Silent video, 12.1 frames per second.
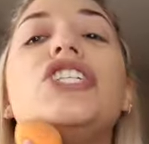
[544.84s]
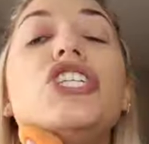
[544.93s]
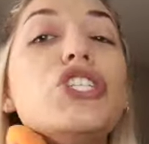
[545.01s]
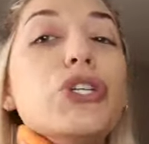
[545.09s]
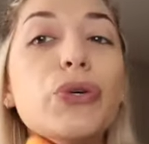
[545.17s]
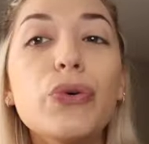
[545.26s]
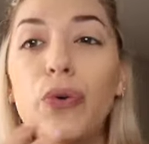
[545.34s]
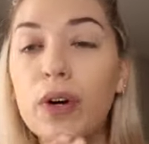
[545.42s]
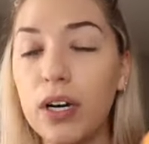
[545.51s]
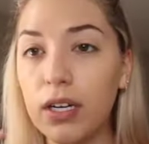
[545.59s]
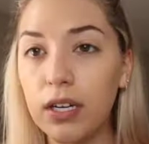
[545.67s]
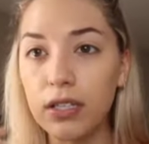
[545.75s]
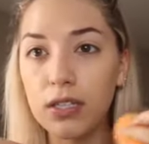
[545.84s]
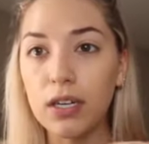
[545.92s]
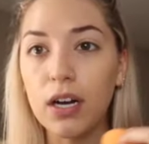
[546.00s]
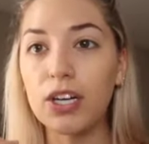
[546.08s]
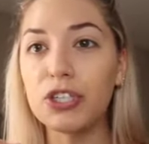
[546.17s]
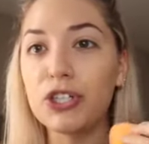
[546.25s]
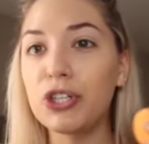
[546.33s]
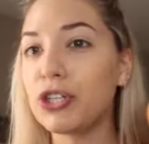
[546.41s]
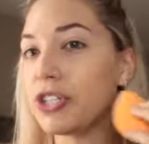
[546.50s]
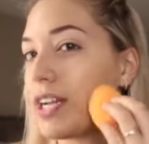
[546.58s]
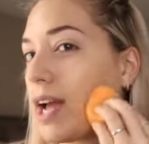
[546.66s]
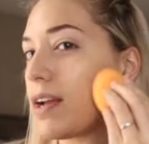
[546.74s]
to do under
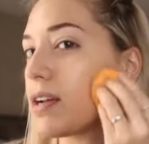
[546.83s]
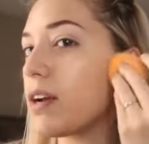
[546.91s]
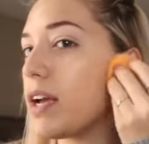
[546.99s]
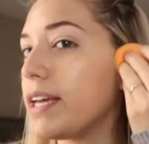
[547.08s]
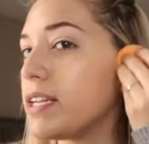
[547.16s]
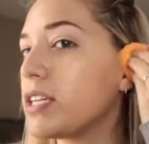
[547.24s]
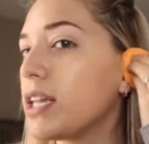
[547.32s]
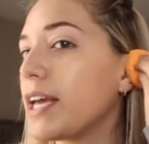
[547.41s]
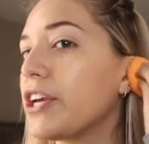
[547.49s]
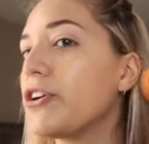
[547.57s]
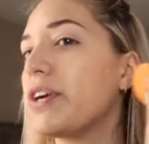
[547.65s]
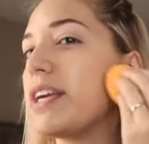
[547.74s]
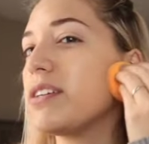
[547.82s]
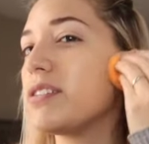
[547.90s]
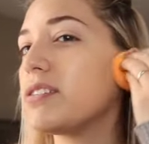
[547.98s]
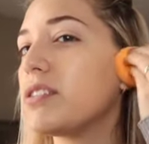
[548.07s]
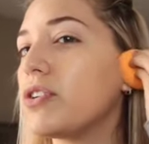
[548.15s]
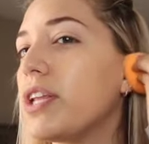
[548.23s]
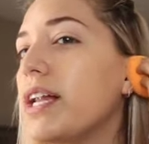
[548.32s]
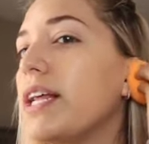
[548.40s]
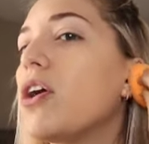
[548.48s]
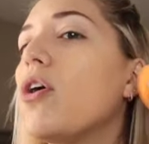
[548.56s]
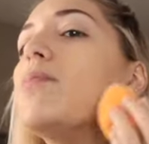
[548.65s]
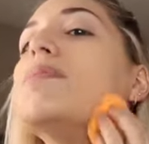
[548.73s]
your neck and like your ears so that
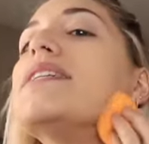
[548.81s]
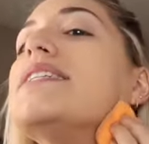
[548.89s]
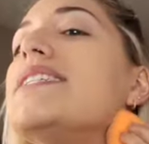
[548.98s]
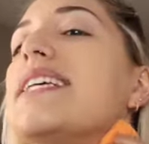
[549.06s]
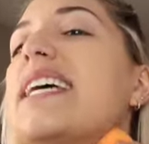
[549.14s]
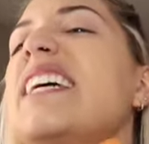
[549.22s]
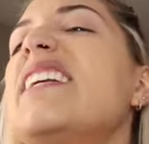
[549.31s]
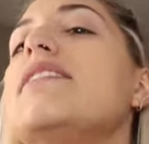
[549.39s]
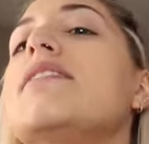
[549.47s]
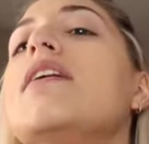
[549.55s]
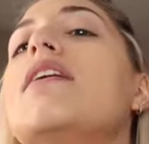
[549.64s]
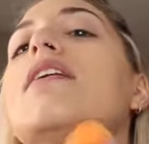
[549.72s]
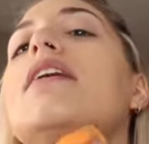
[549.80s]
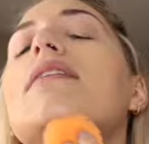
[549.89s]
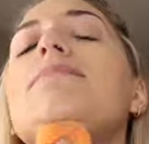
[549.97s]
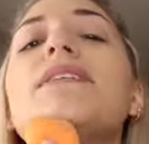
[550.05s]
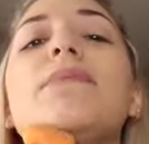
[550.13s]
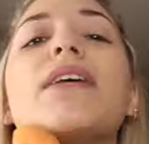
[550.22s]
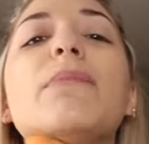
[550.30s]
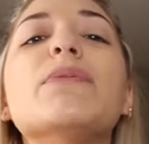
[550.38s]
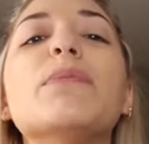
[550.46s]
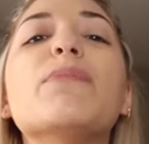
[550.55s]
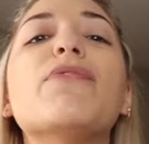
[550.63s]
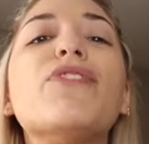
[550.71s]
it all blends in.
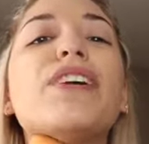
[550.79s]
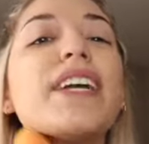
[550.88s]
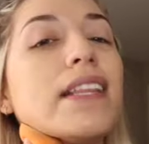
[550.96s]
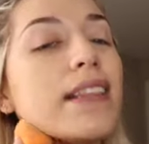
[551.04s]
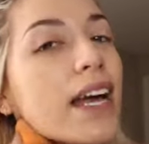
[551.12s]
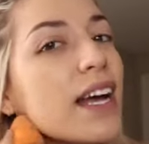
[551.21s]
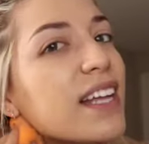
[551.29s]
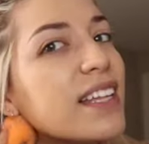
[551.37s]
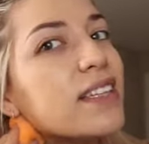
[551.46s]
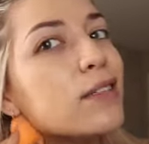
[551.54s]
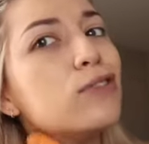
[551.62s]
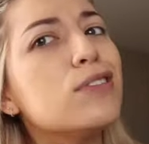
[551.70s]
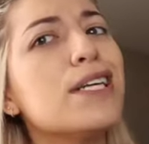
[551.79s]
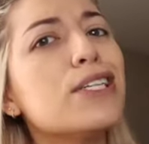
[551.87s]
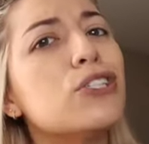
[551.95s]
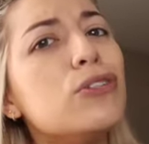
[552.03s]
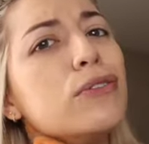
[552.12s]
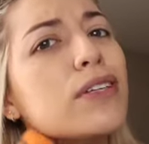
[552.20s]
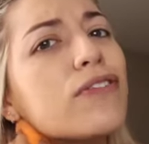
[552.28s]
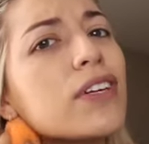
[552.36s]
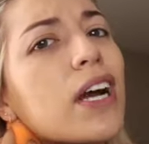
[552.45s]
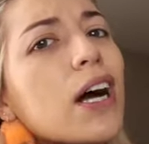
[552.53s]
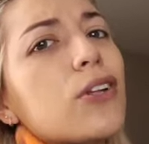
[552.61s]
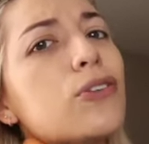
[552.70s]
Sometimes people forget that, and there's like 2
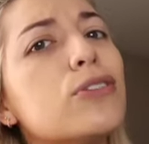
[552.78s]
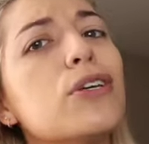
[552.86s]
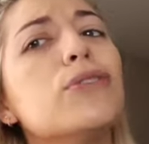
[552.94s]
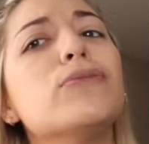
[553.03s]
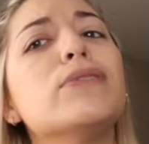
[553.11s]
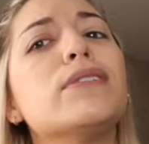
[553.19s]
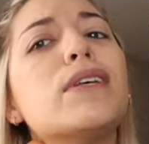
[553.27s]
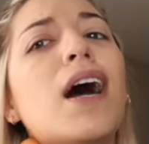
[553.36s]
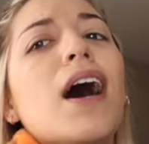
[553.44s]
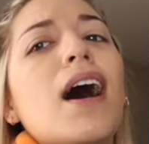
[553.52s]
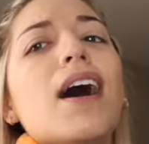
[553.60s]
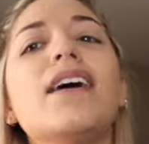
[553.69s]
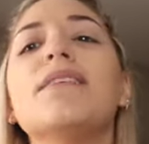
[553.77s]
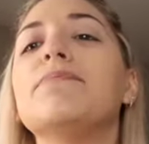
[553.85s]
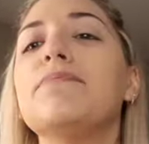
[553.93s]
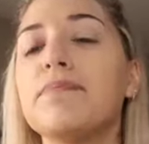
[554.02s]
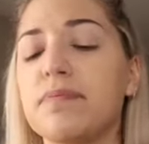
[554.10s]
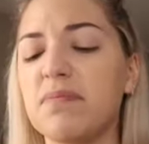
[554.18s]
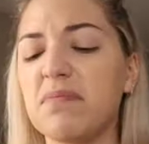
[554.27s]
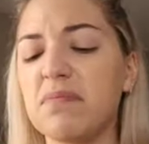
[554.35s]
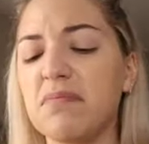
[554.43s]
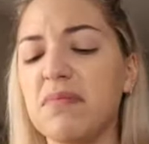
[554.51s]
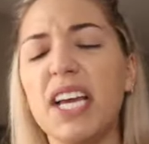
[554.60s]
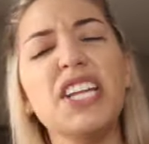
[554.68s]
different color tones, and
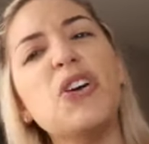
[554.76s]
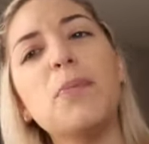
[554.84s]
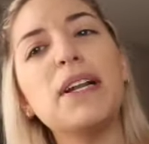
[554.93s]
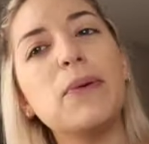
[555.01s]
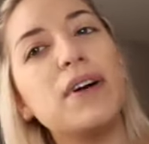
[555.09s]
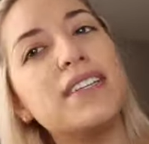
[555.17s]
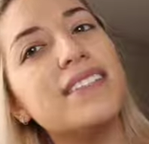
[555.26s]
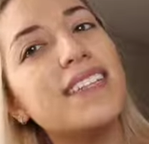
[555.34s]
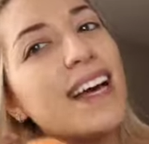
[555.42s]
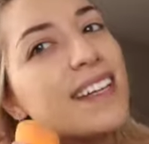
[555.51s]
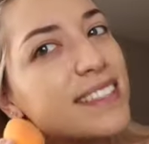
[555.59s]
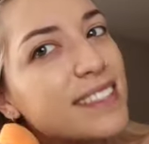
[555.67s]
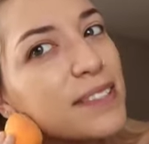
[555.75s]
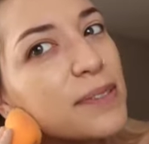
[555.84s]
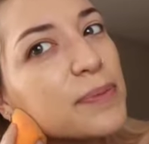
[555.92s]
nobody wants that.